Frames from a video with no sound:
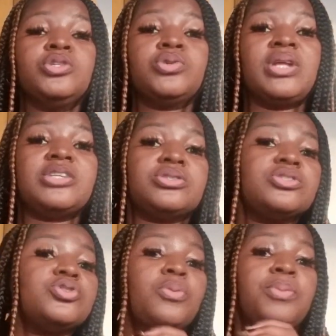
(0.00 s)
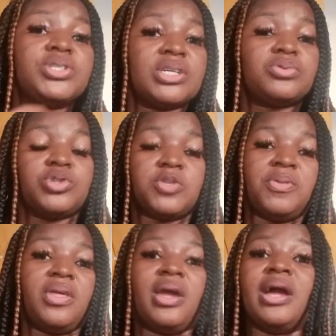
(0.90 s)
so that your budget will just
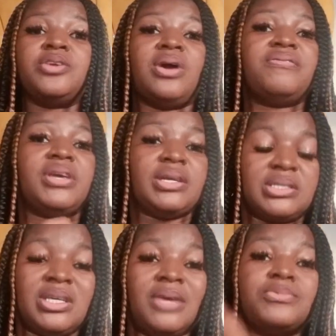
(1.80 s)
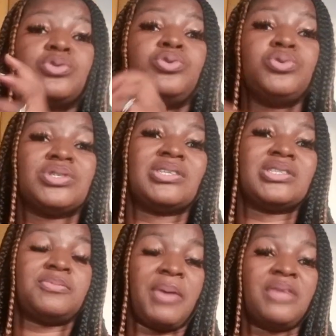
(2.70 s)
be there and you have the atm to use and
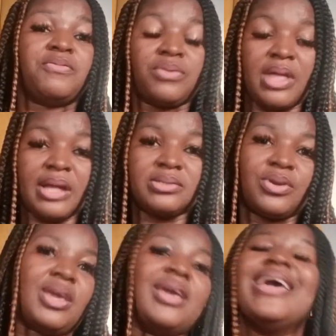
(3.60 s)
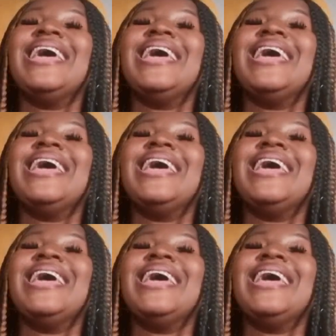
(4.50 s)
spend for that okay